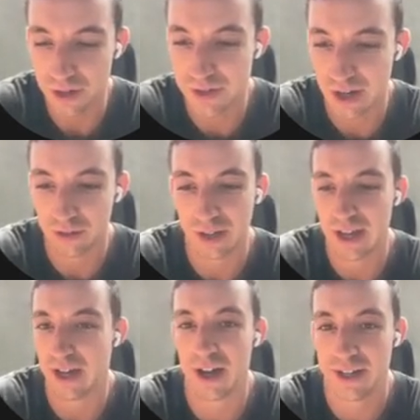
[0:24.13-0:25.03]
sell
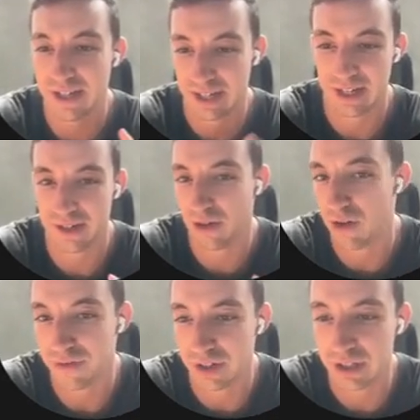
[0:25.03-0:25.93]
a high ticket
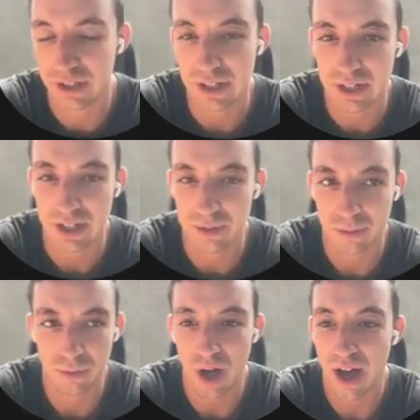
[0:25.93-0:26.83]
offer
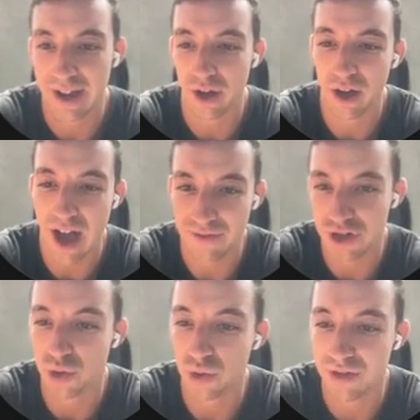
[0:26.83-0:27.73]
or high
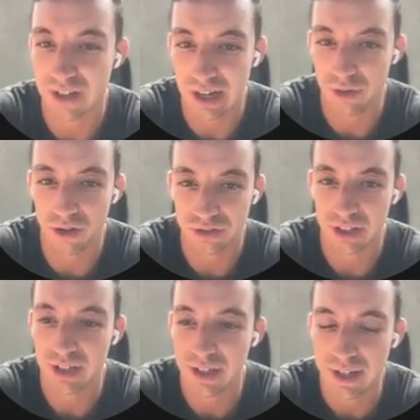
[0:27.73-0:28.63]
average order value offer.